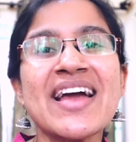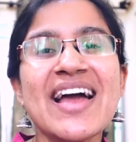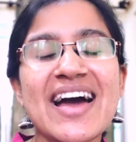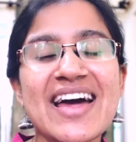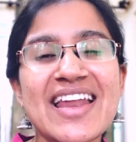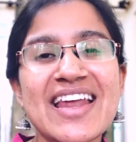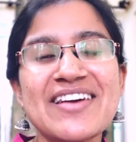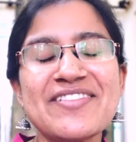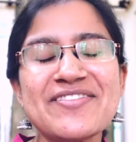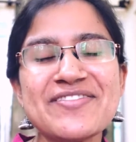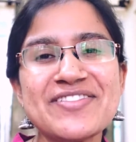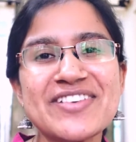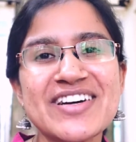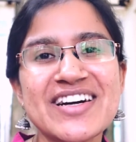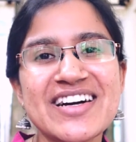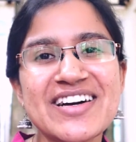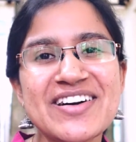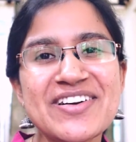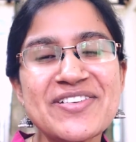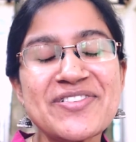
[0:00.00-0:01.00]
and
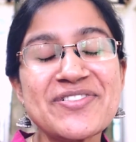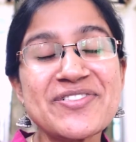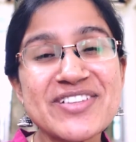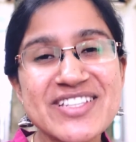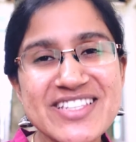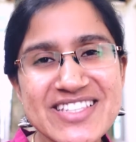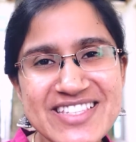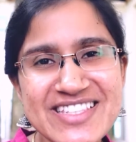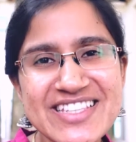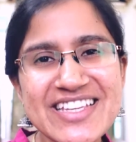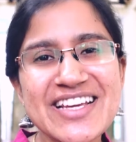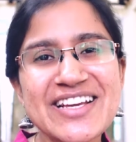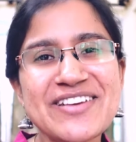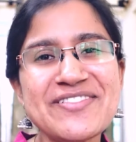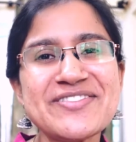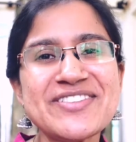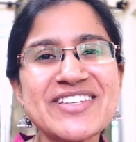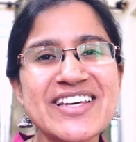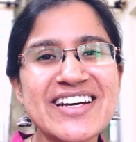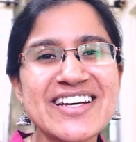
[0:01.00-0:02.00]
I've
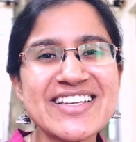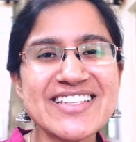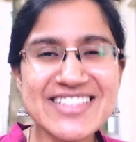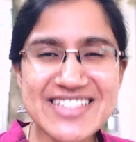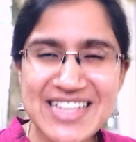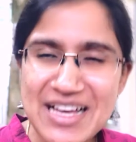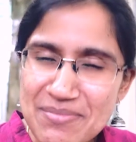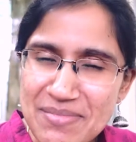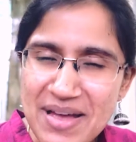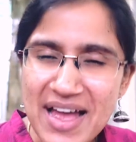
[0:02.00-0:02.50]
received some